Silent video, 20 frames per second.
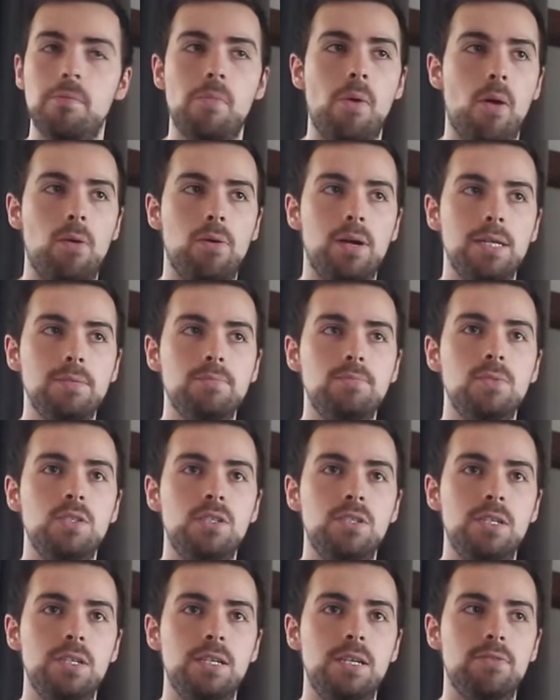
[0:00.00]
Okay, you
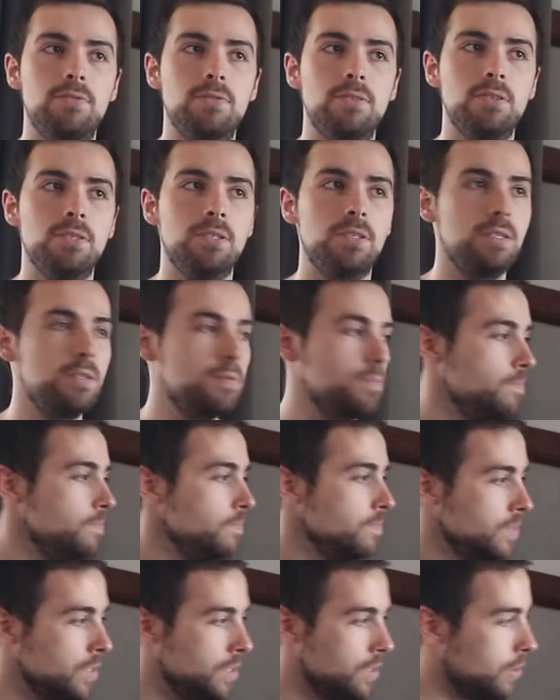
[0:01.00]
see the difference?
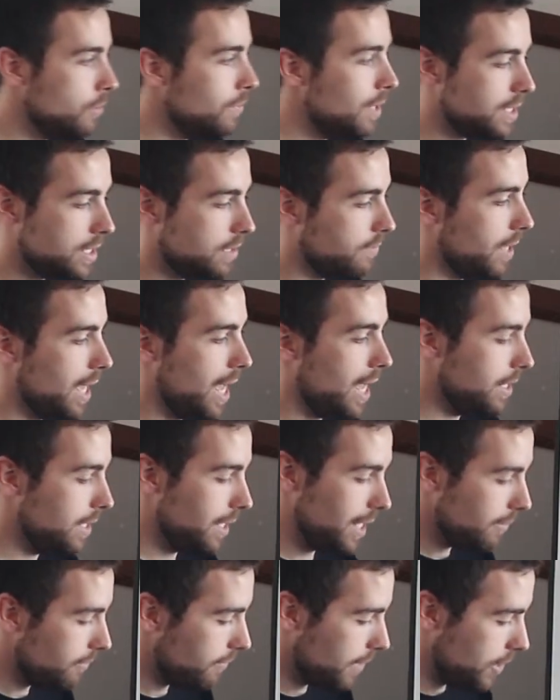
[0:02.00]
The rest of the hand,
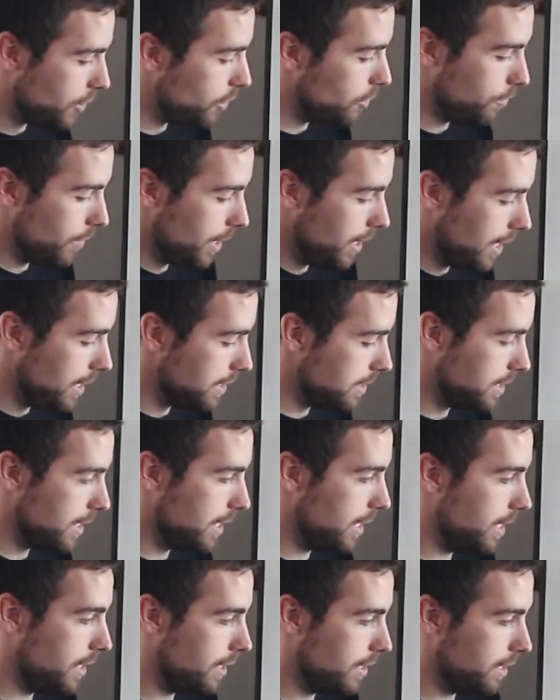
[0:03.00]
if they do break, let's
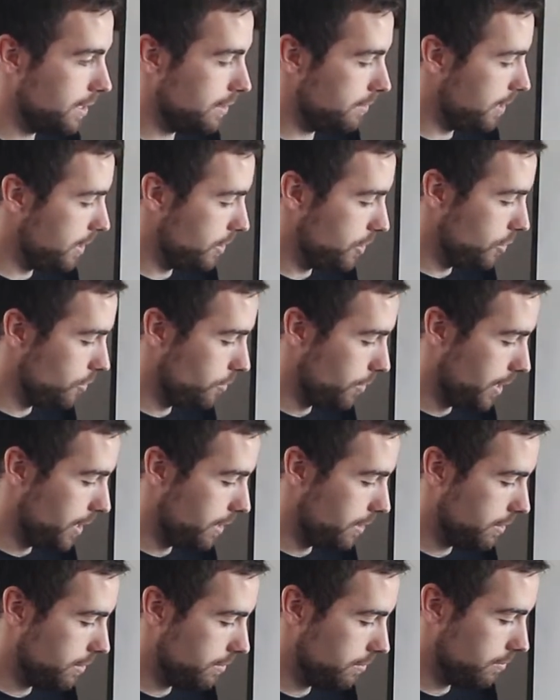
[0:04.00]
say they do break,
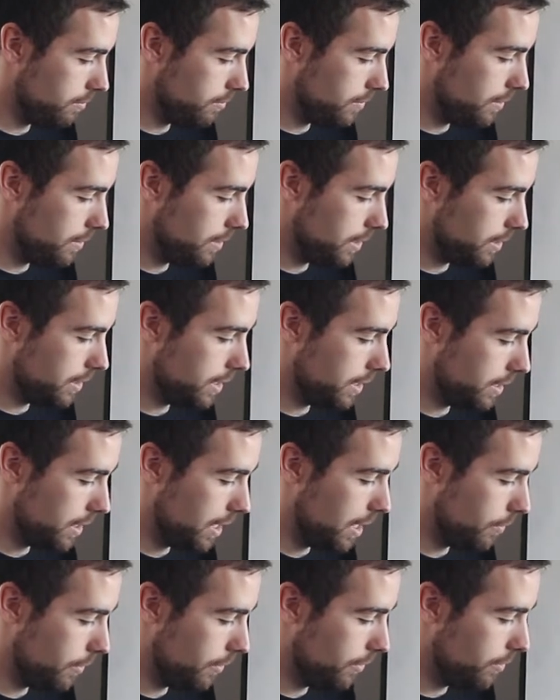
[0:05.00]
and this didn't
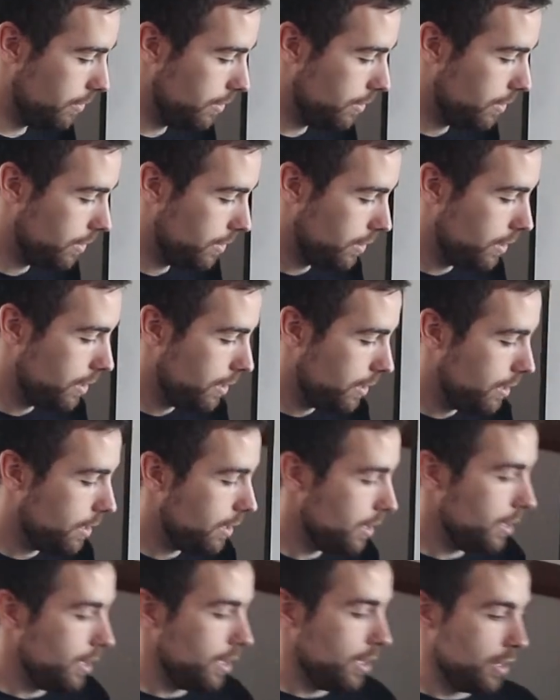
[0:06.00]
happen.
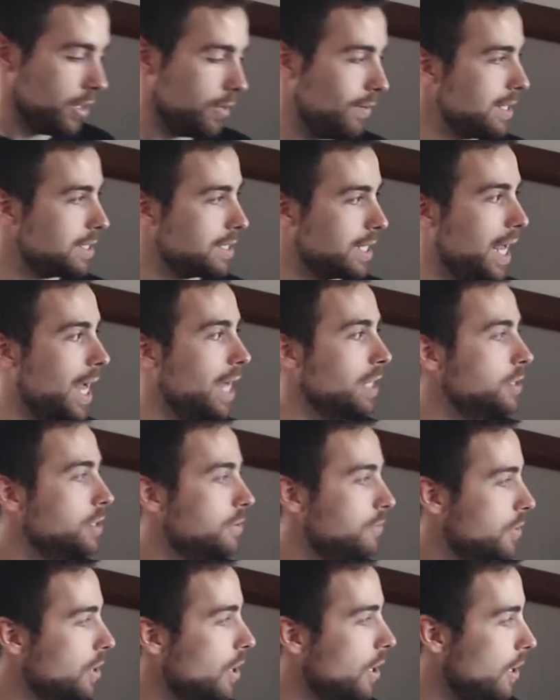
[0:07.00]
The rest of the hand,
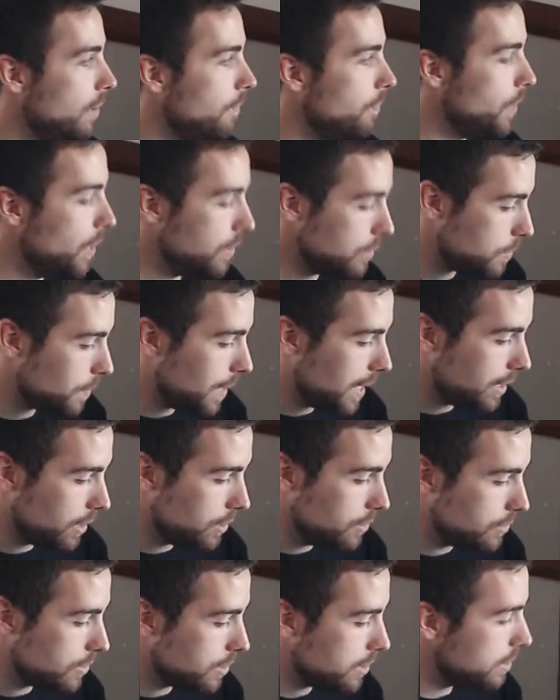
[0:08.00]
you've got no spade
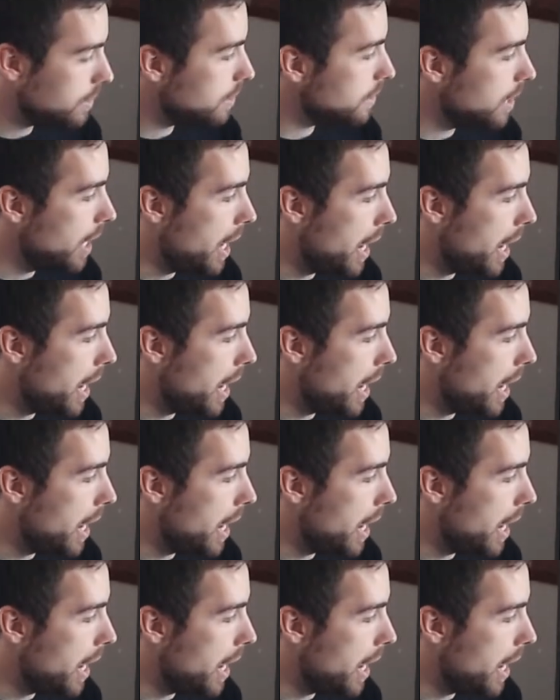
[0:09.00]
losers,